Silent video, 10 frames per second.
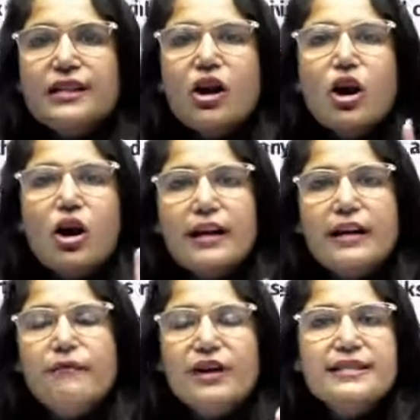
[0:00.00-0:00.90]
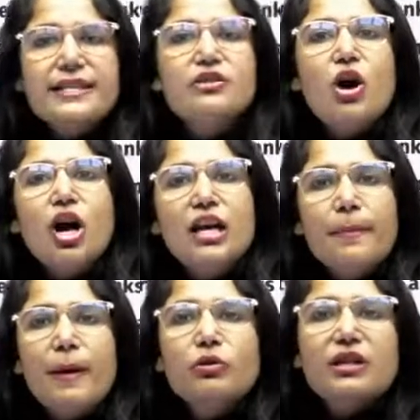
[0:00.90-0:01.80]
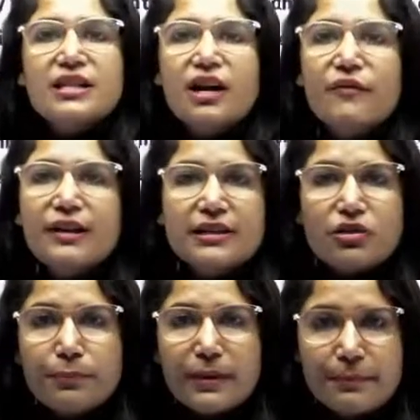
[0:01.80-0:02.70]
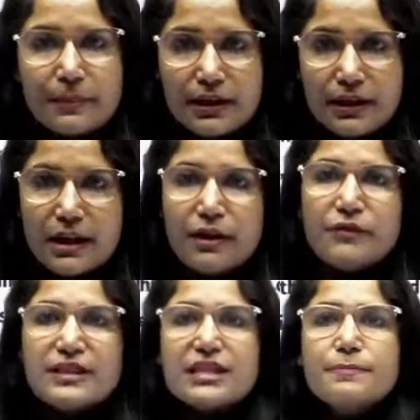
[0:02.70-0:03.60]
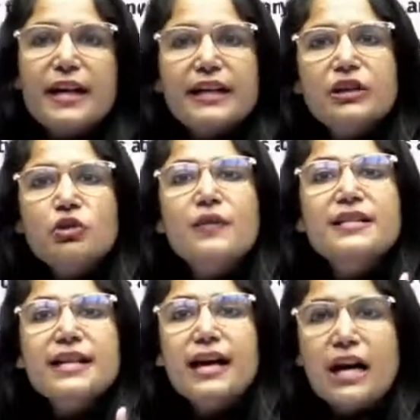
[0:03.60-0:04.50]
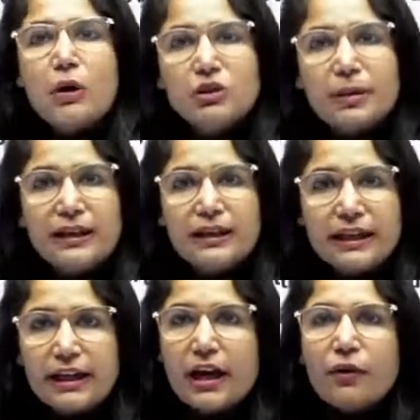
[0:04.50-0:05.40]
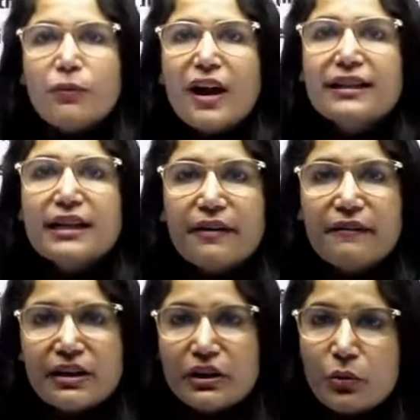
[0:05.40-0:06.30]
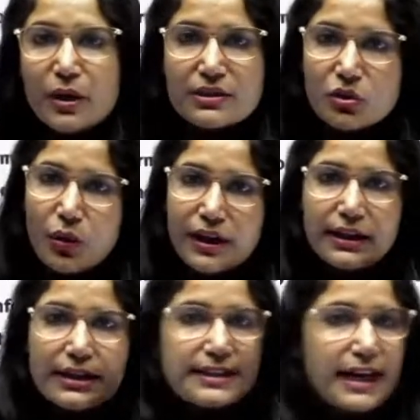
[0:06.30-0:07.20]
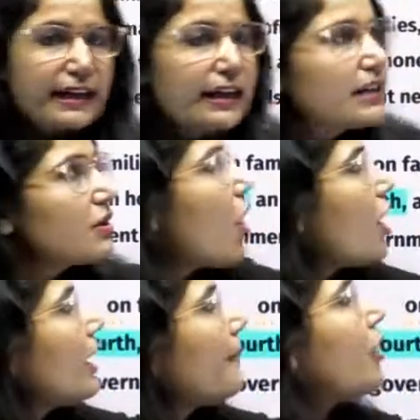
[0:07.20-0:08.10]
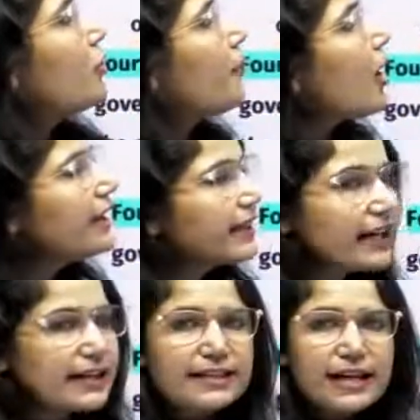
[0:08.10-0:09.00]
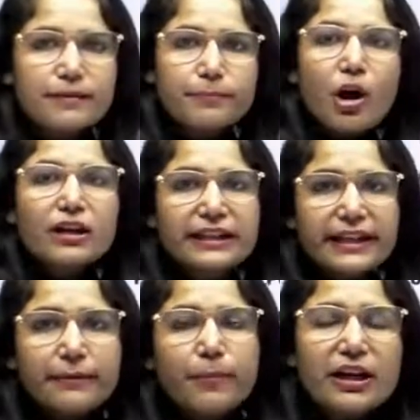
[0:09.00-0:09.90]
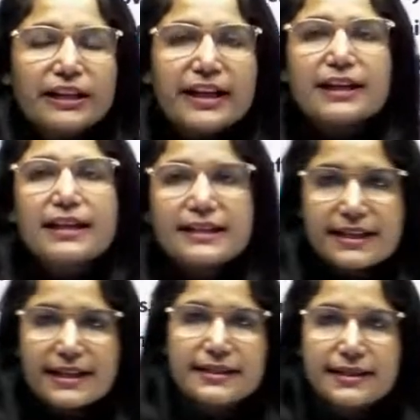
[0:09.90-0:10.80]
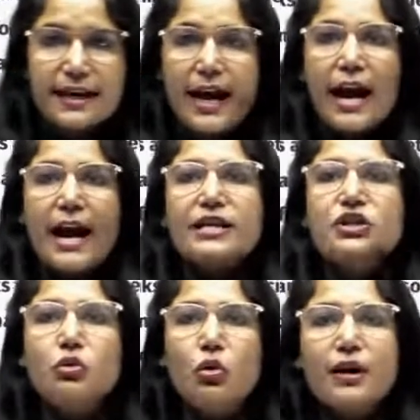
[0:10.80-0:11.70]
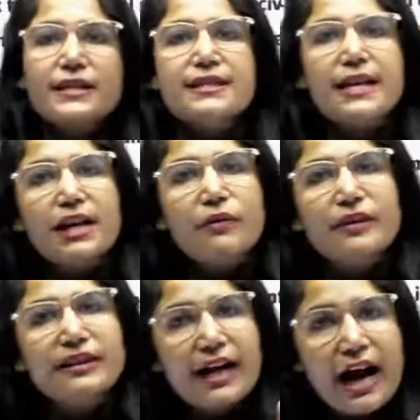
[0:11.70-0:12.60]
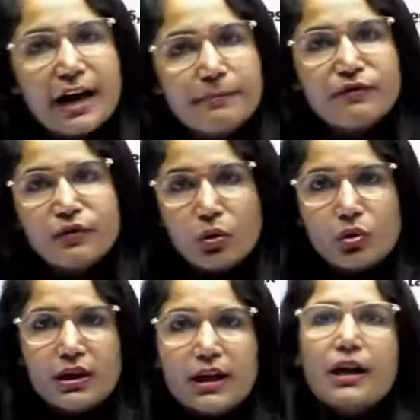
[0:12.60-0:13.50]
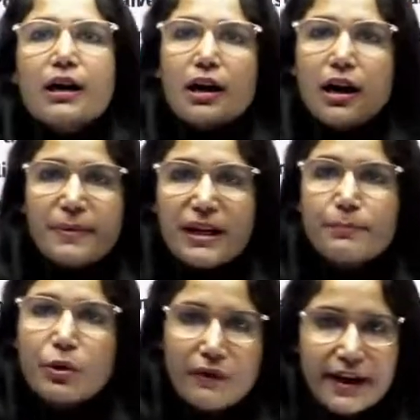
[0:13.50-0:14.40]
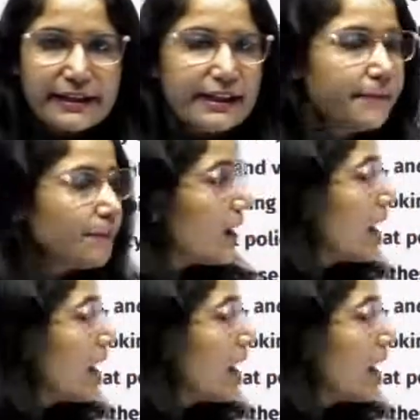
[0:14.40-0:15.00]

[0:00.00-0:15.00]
is all about the surveillance of people, which is making towards the accountability, where the revenue is going. Second is all about political consensus has to go in sync with the IMF loan being provided.